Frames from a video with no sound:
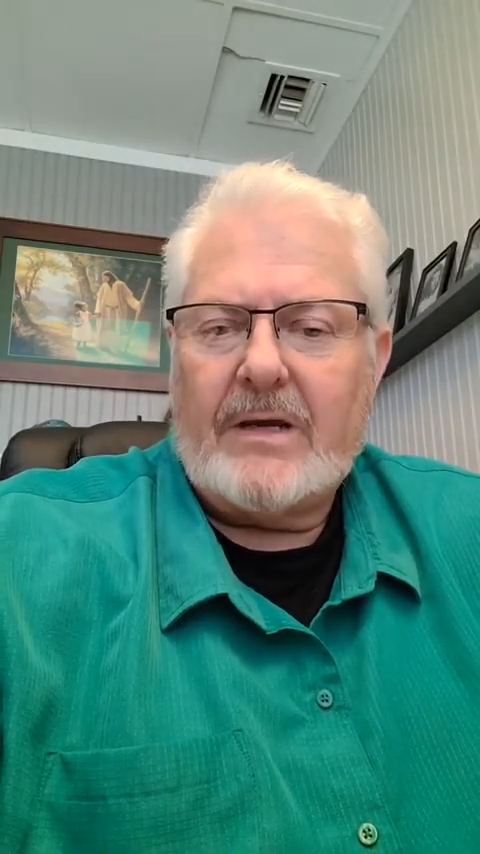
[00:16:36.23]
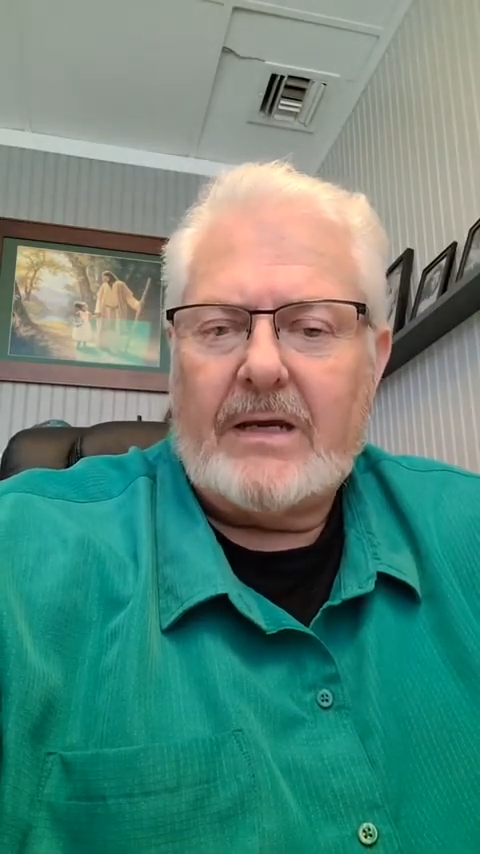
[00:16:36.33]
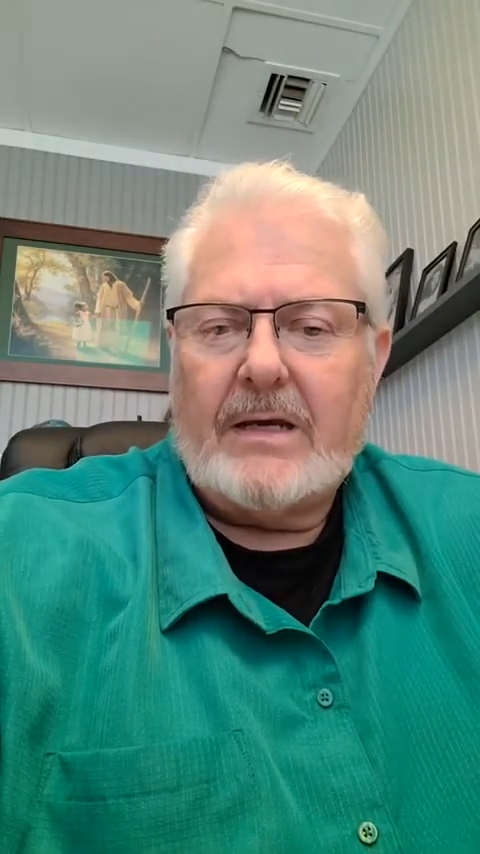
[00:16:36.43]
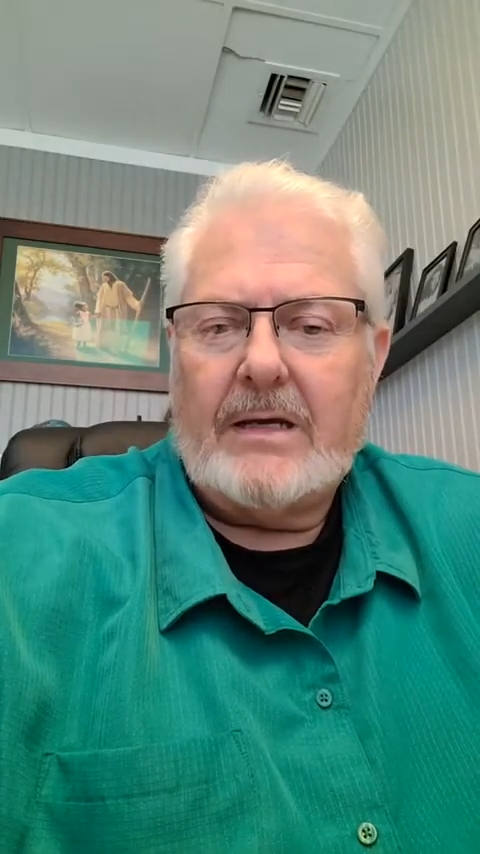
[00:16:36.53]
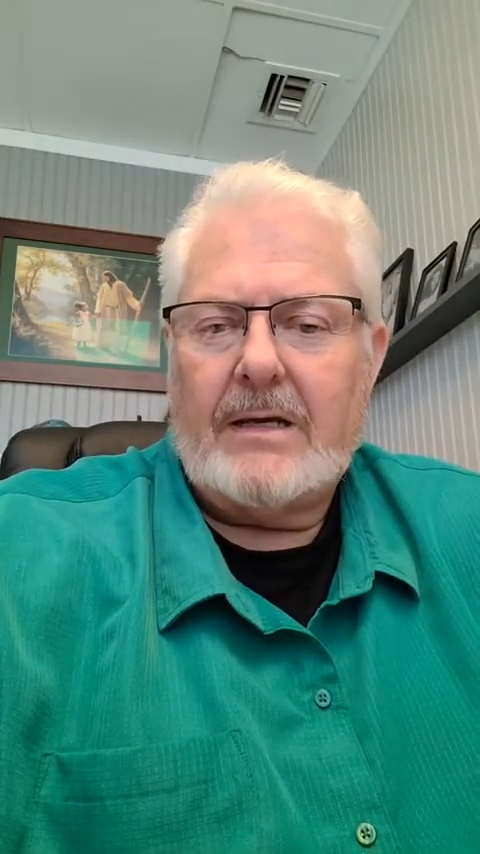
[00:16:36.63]

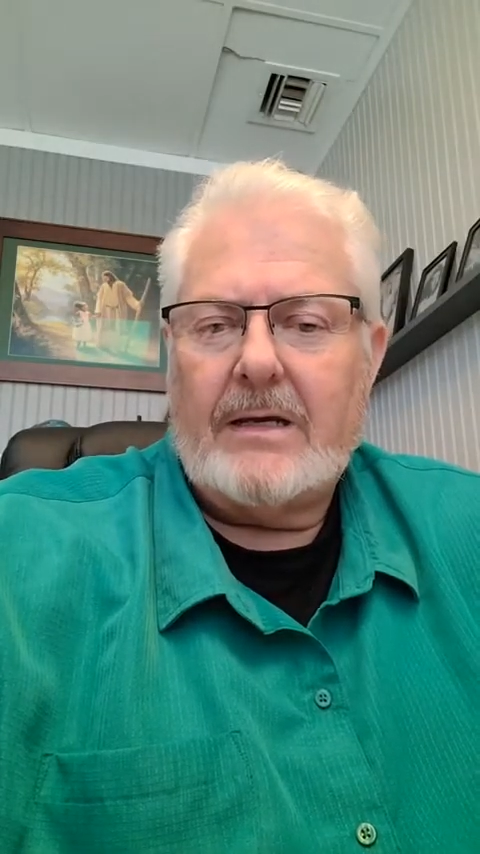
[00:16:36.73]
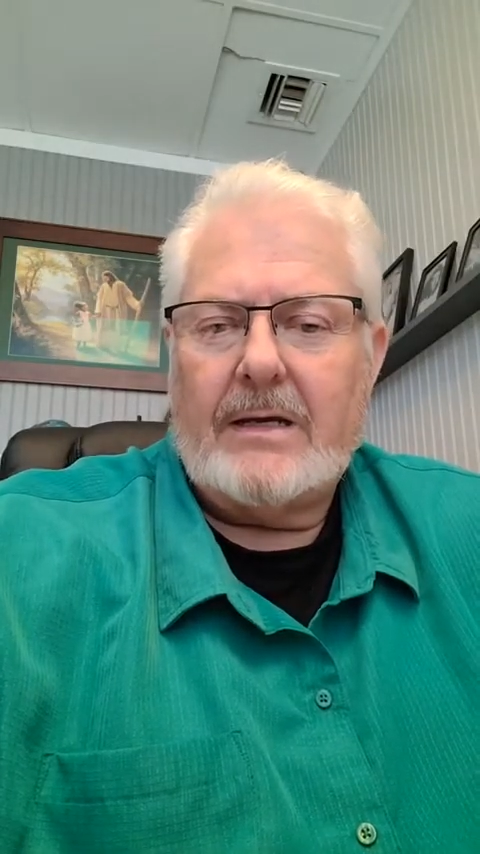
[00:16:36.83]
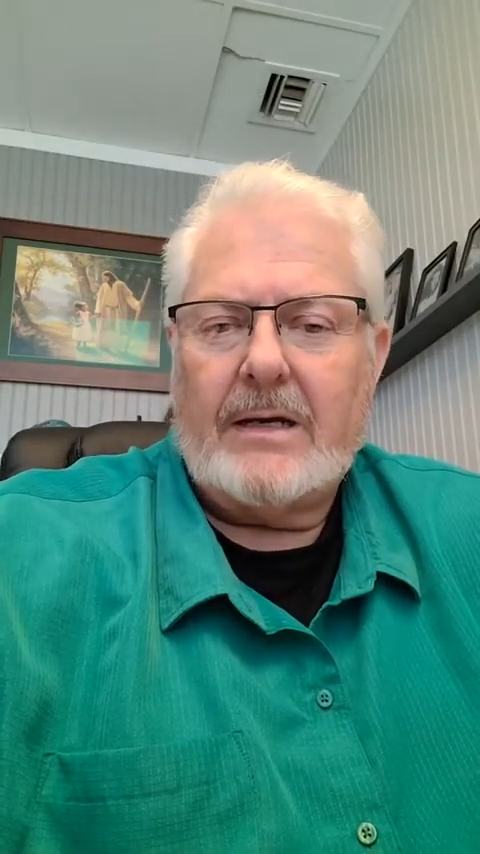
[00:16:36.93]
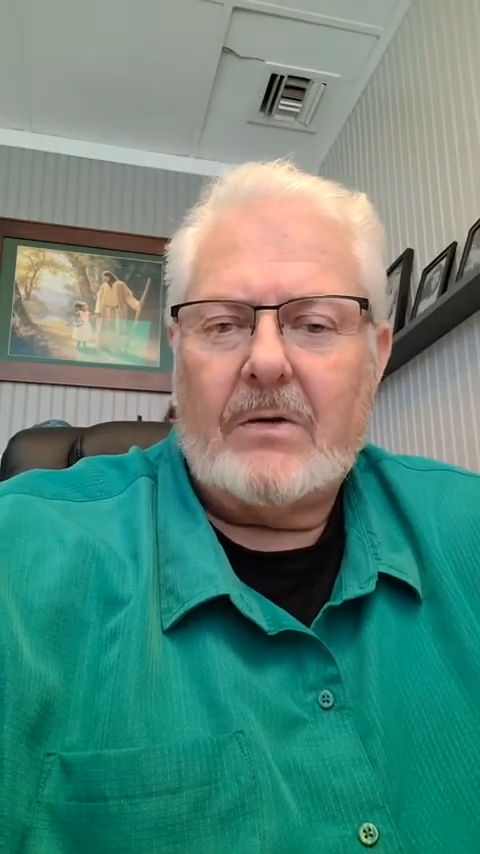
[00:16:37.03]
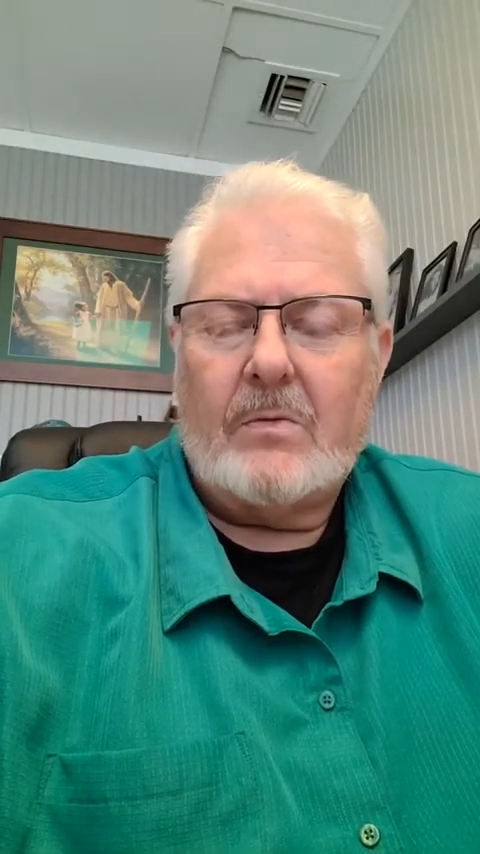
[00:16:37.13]

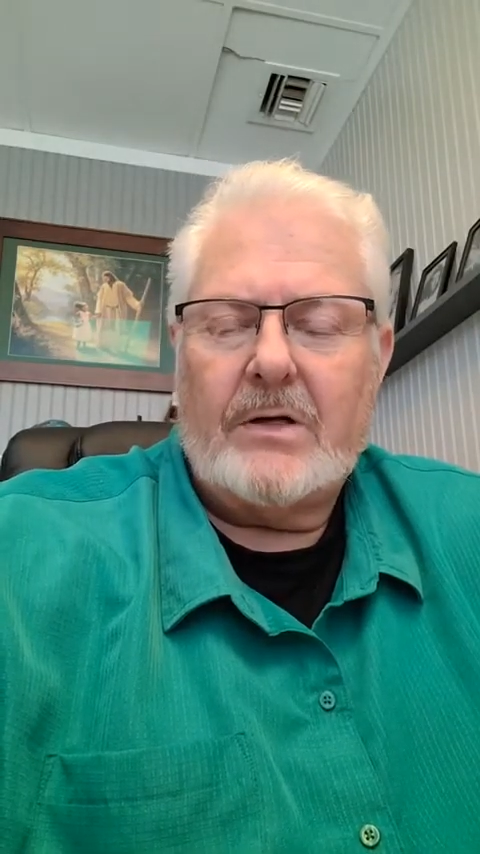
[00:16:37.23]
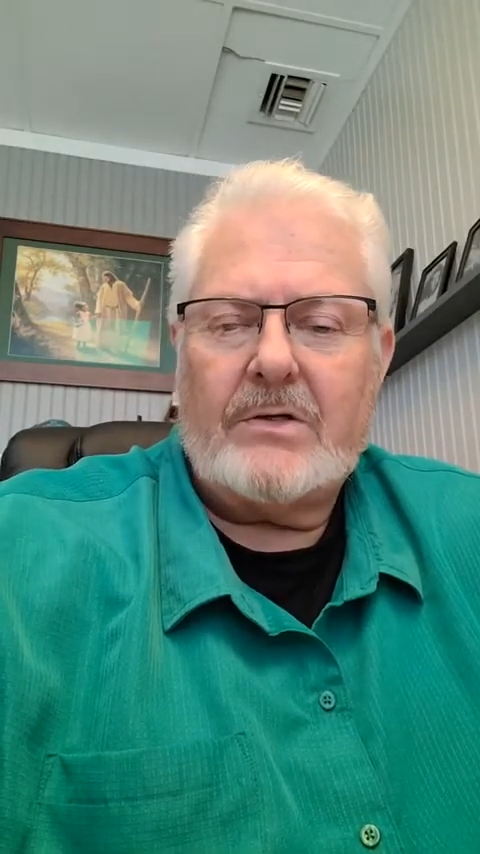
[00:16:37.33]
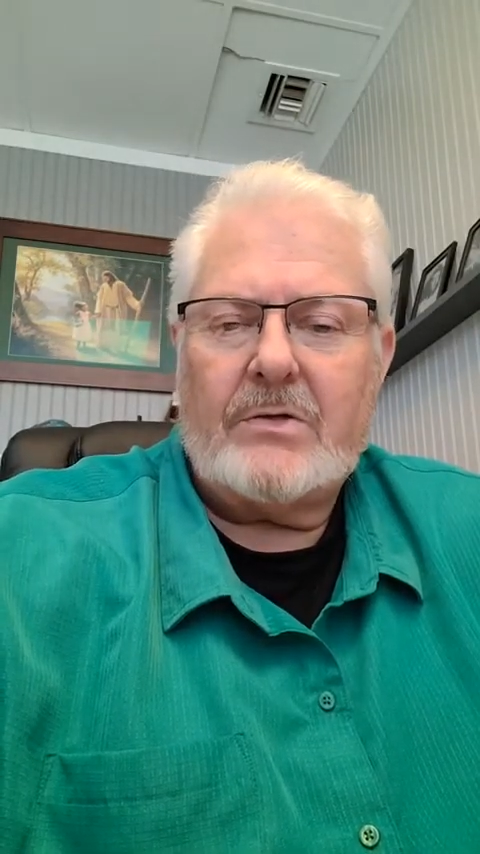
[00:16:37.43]
and I want